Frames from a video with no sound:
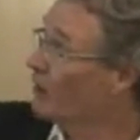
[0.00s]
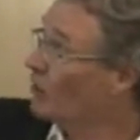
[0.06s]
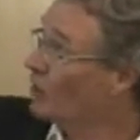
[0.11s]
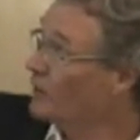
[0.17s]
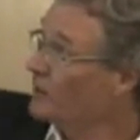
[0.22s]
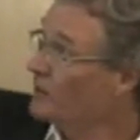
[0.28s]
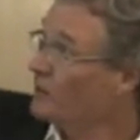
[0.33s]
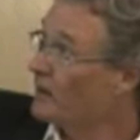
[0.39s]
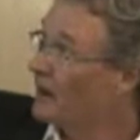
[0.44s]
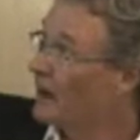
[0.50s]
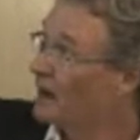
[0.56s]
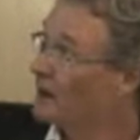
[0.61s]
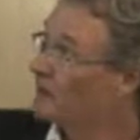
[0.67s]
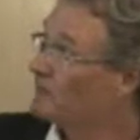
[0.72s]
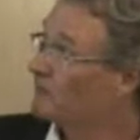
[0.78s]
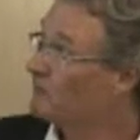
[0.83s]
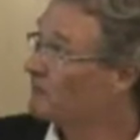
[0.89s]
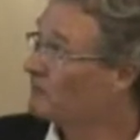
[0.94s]
With
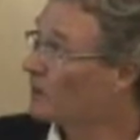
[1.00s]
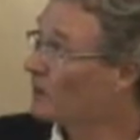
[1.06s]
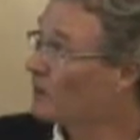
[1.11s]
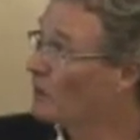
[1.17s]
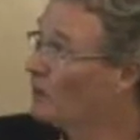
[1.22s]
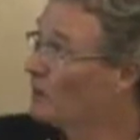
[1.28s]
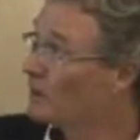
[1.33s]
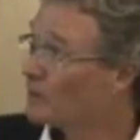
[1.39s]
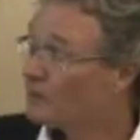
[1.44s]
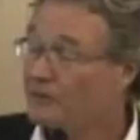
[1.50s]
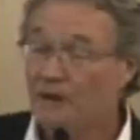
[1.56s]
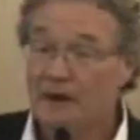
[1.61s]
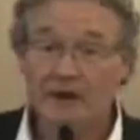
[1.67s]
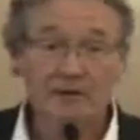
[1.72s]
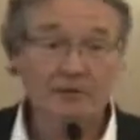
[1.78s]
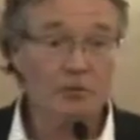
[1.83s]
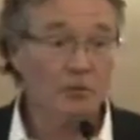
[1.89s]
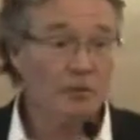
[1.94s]
that, we've
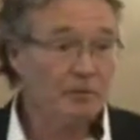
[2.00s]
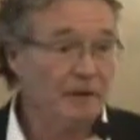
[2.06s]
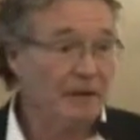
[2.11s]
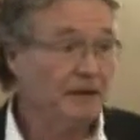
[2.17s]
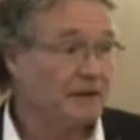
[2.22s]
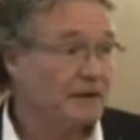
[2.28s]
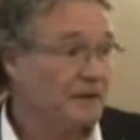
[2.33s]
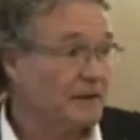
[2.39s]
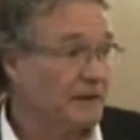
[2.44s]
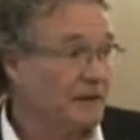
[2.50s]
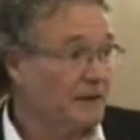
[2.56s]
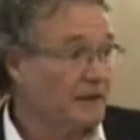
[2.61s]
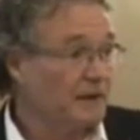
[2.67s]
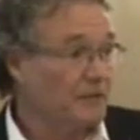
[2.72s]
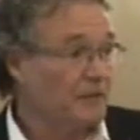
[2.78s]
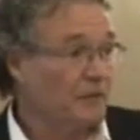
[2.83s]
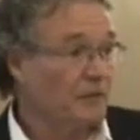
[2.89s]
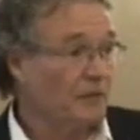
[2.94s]
repeated
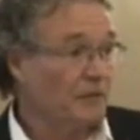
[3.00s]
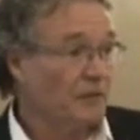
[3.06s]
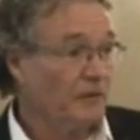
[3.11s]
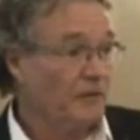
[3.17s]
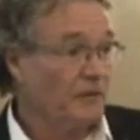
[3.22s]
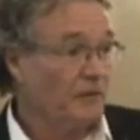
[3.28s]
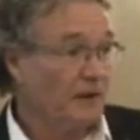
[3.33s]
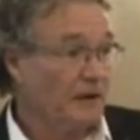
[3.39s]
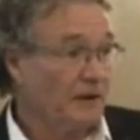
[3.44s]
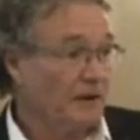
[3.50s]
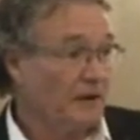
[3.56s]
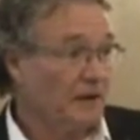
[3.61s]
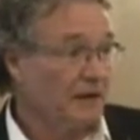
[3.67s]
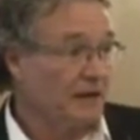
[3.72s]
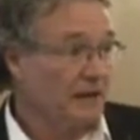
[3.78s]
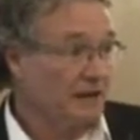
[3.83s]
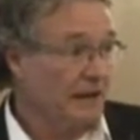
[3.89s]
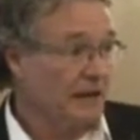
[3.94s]

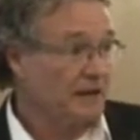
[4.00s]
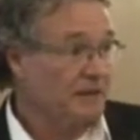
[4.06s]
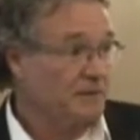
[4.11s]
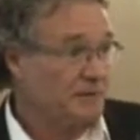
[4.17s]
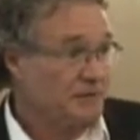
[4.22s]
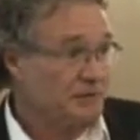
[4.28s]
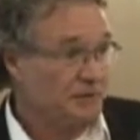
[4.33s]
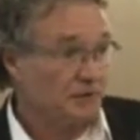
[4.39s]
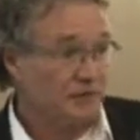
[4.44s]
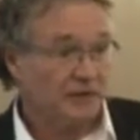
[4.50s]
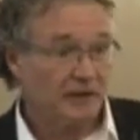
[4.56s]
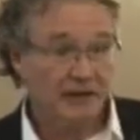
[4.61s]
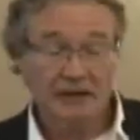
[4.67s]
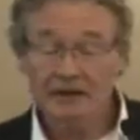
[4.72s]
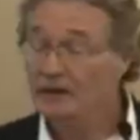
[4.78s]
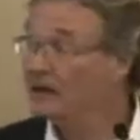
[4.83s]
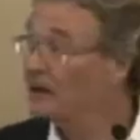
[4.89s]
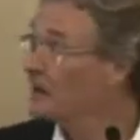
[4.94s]
the engagement survey,
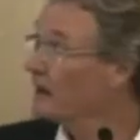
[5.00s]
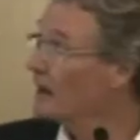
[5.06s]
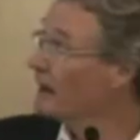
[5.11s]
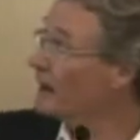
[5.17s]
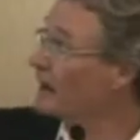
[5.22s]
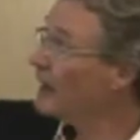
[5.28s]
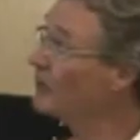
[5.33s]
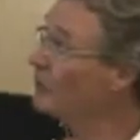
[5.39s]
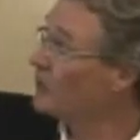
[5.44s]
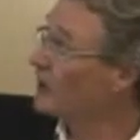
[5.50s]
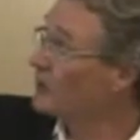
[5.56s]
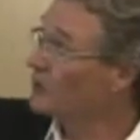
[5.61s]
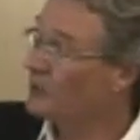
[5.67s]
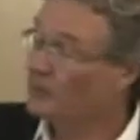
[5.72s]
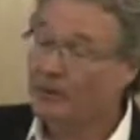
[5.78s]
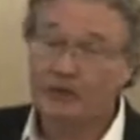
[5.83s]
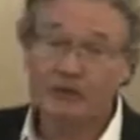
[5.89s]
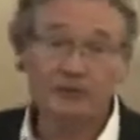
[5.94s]
and now we're up
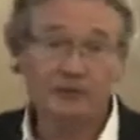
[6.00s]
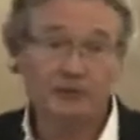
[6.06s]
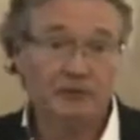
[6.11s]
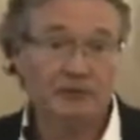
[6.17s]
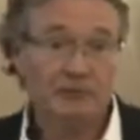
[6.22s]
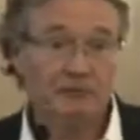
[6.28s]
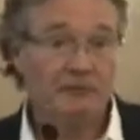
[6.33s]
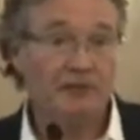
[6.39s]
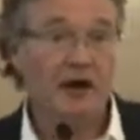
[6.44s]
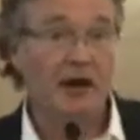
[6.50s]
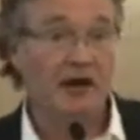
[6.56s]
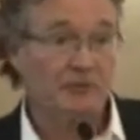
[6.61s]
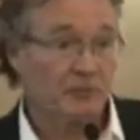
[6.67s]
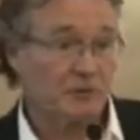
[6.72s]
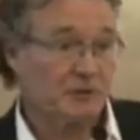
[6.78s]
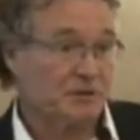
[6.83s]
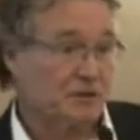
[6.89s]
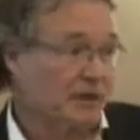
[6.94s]
to about
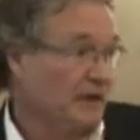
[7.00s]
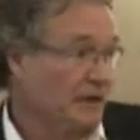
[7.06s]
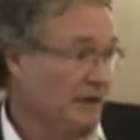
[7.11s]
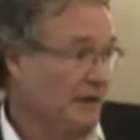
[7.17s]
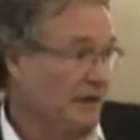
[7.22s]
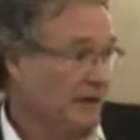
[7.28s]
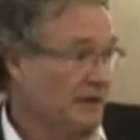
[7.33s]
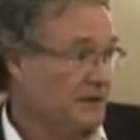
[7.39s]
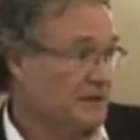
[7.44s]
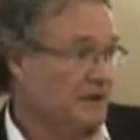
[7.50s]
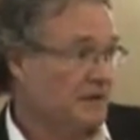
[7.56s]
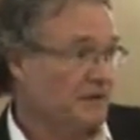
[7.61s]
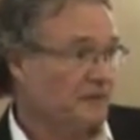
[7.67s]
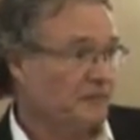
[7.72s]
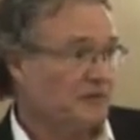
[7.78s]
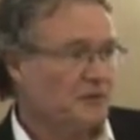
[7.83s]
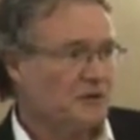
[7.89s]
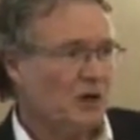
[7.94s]
55% engaged. And
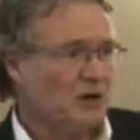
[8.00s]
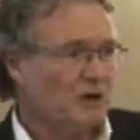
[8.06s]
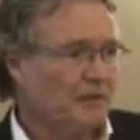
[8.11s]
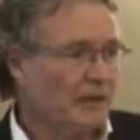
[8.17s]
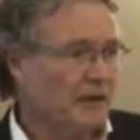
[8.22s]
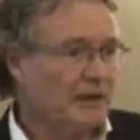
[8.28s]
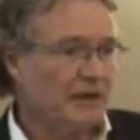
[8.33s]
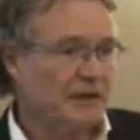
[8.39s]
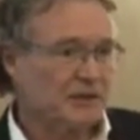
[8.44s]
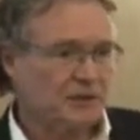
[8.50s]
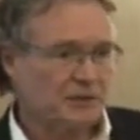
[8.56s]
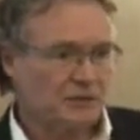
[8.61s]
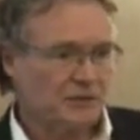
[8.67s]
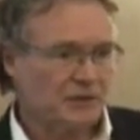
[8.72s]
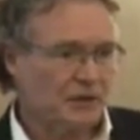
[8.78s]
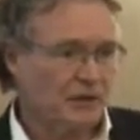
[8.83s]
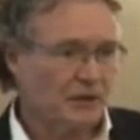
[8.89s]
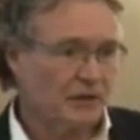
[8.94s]
if you talk about
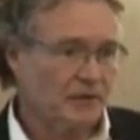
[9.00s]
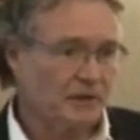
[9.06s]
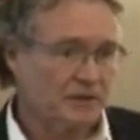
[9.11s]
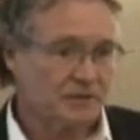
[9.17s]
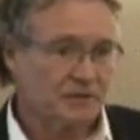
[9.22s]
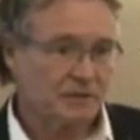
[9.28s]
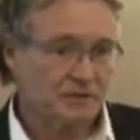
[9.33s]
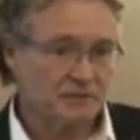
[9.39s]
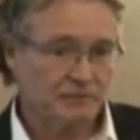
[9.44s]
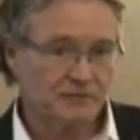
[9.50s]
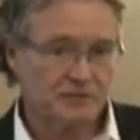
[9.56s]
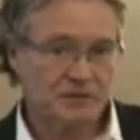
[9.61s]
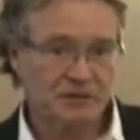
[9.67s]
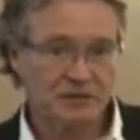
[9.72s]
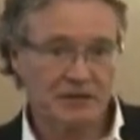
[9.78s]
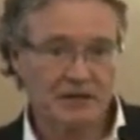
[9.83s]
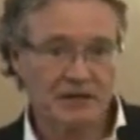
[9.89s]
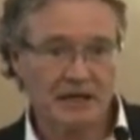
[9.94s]
industry on these
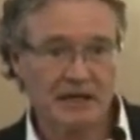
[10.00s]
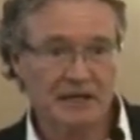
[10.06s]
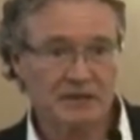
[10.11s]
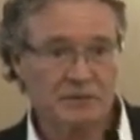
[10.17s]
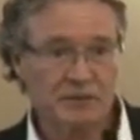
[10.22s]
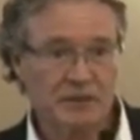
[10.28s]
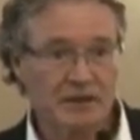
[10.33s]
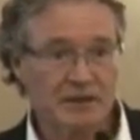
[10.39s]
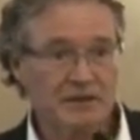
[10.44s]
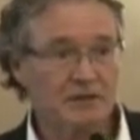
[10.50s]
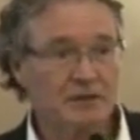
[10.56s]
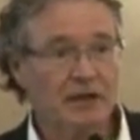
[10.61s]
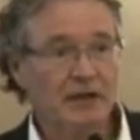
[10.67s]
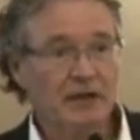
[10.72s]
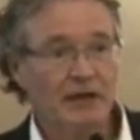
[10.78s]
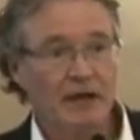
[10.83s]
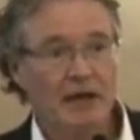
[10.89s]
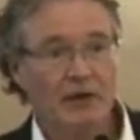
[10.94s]
physician engagement things,
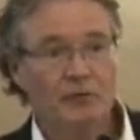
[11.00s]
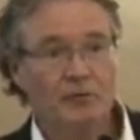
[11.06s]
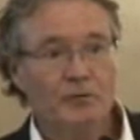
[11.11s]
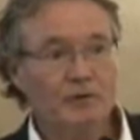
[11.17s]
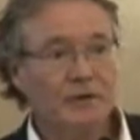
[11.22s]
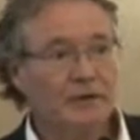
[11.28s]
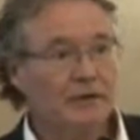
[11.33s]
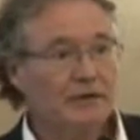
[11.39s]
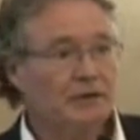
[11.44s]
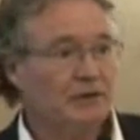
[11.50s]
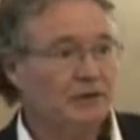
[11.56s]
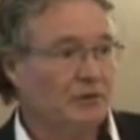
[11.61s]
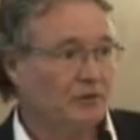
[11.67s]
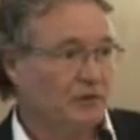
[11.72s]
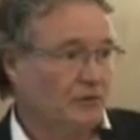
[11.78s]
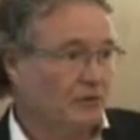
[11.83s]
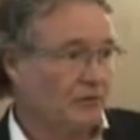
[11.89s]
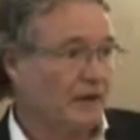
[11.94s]
a really
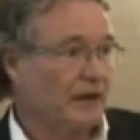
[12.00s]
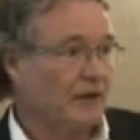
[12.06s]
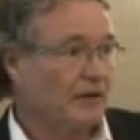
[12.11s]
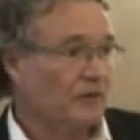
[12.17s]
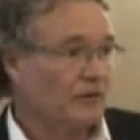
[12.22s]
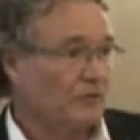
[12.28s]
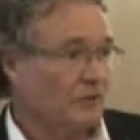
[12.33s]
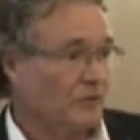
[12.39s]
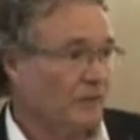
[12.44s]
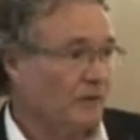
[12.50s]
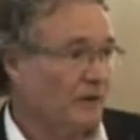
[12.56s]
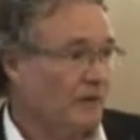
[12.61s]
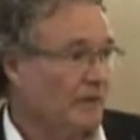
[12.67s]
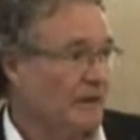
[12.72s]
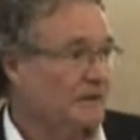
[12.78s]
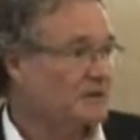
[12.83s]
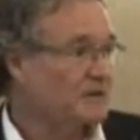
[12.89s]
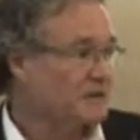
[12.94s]
good record would be
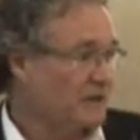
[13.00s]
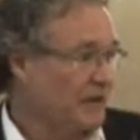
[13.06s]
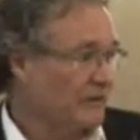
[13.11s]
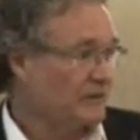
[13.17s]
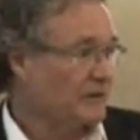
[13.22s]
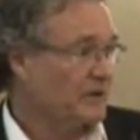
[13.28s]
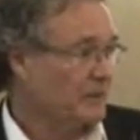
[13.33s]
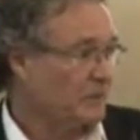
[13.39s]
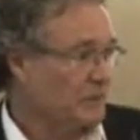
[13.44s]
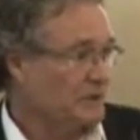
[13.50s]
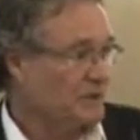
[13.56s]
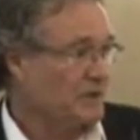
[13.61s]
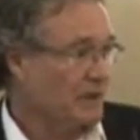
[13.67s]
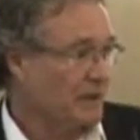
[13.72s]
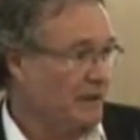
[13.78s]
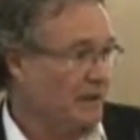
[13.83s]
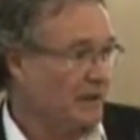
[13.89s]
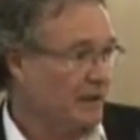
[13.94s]
about
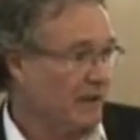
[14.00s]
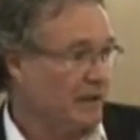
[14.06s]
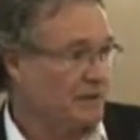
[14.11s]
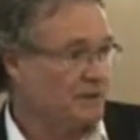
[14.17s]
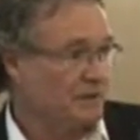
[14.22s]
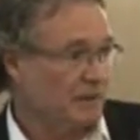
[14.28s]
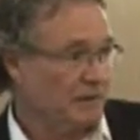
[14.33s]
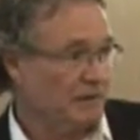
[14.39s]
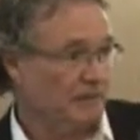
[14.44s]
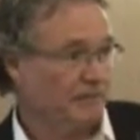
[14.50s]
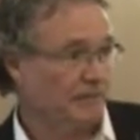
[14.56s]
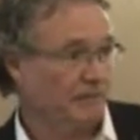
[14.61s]
70% engagement.